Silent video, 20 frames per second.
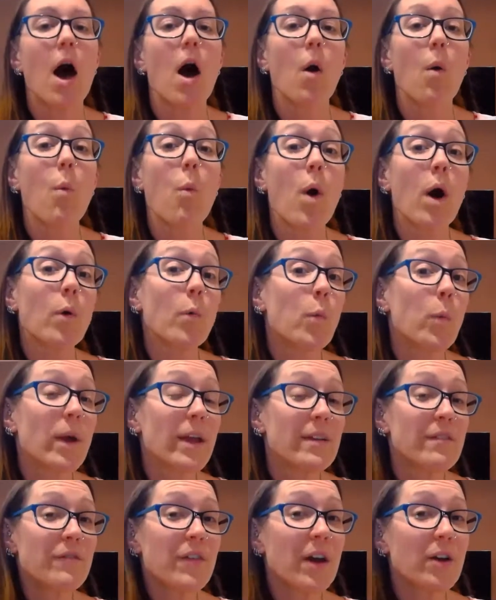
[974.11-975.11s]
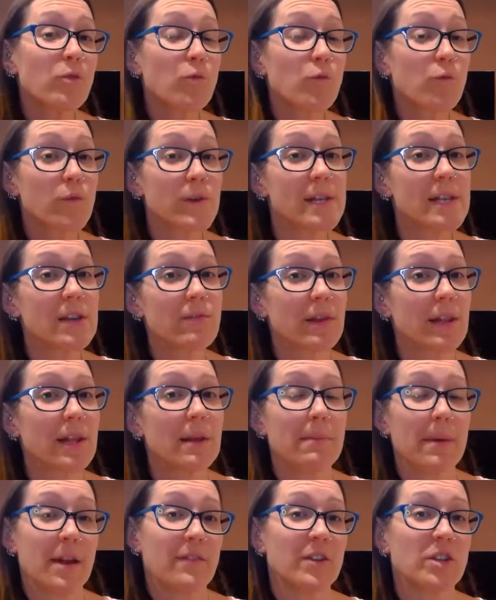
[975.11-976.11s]
What we found really, really
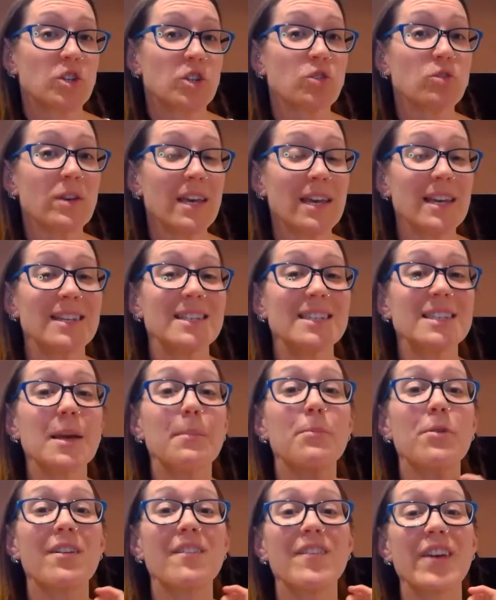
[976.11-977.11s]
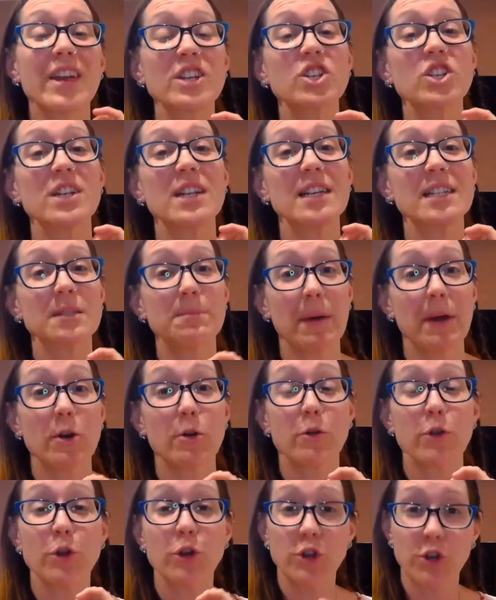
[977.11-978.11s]
beneficial is prevention is better
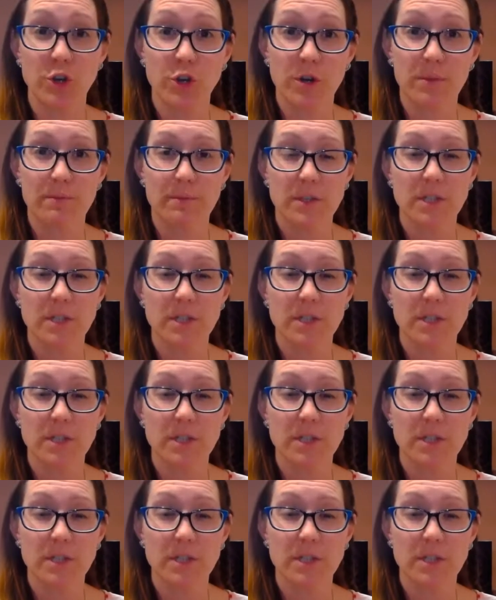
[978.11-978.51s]
than cure.